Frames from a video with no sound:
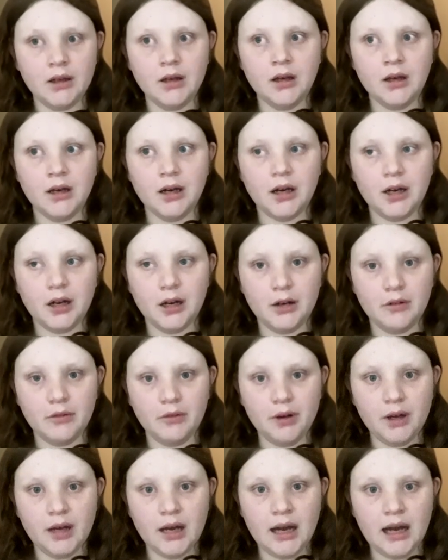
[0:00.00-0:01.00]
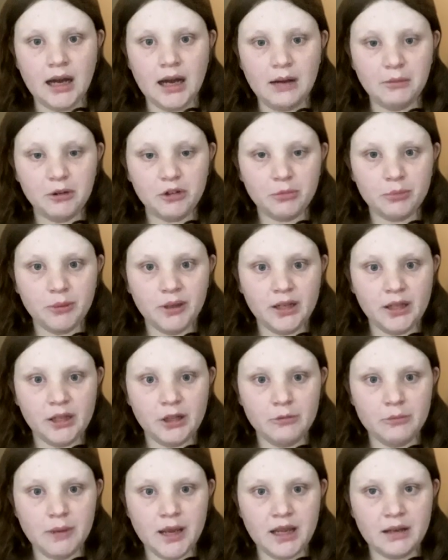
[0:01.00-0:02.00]
of how much money you
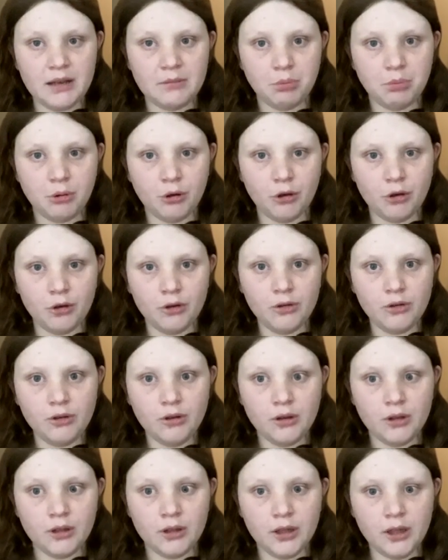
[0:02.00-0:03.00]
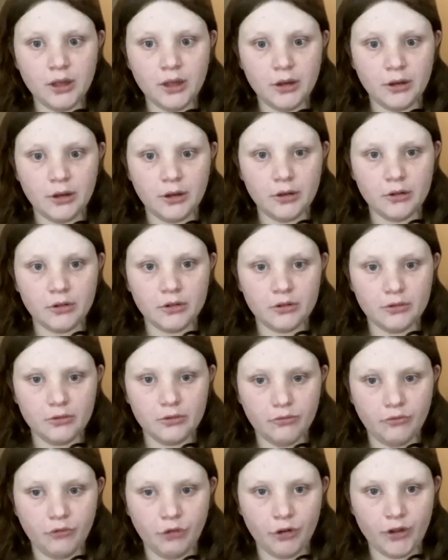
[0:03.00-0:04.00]
made per year
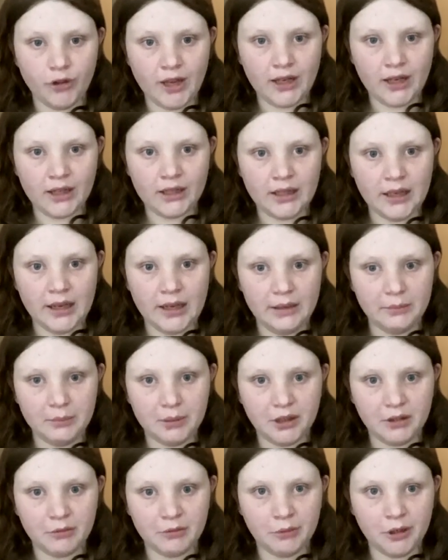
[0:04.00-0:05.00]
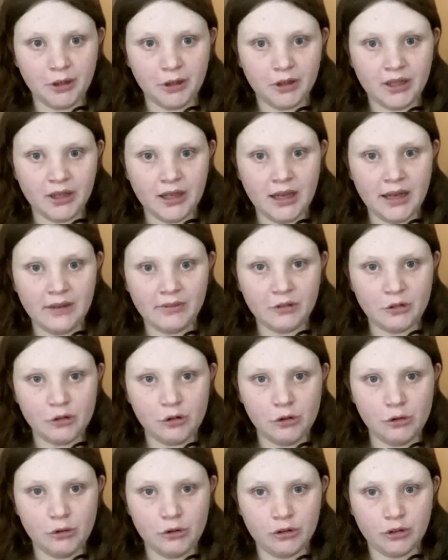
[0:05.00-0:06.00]
for that client, because what you're going to have to
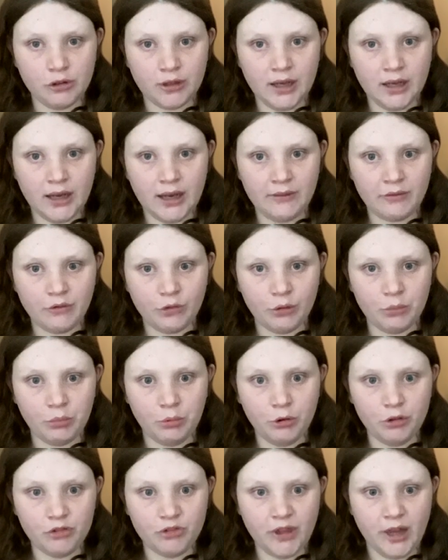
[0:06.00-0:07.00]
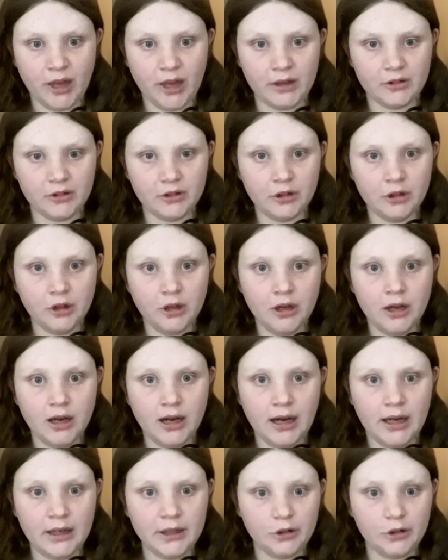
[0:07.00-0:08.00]
do is you're going to have to report that
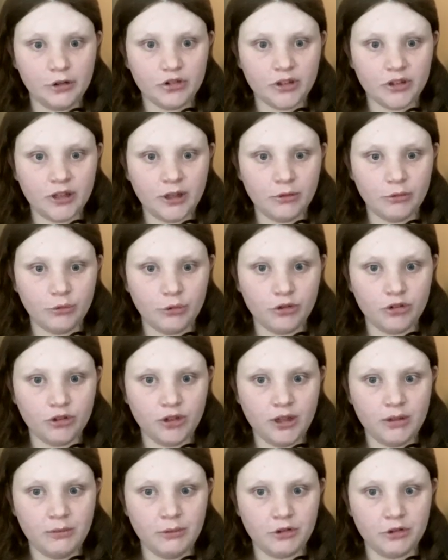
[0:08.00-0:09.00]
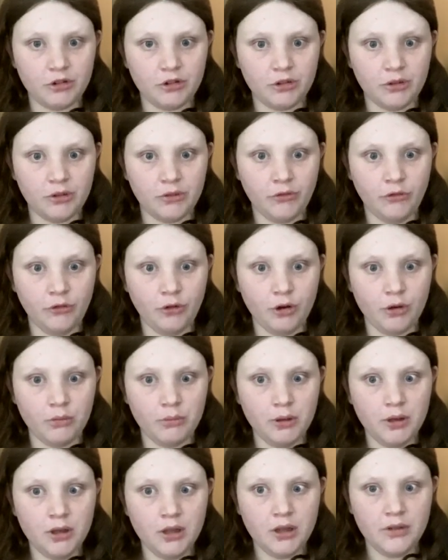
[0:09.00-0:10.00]
on your Schedule C, which is the form
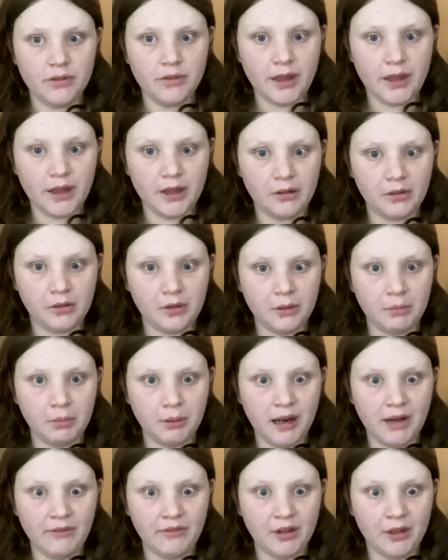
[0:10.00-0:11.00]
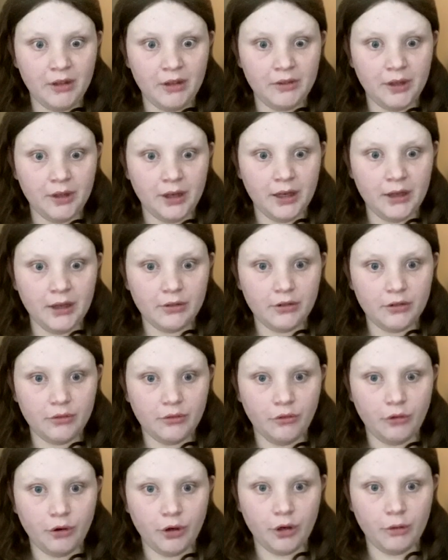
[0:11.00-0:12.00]
that is the profit and loss
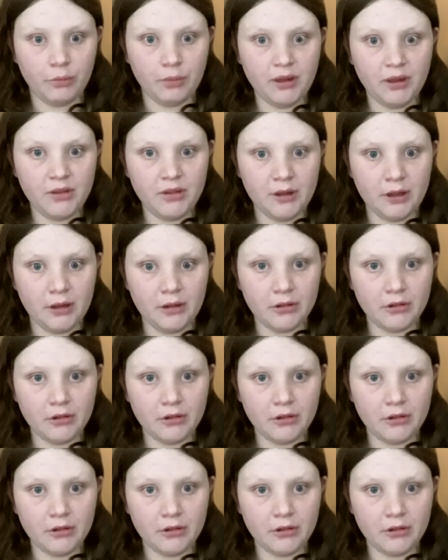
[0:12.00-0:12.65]
for your business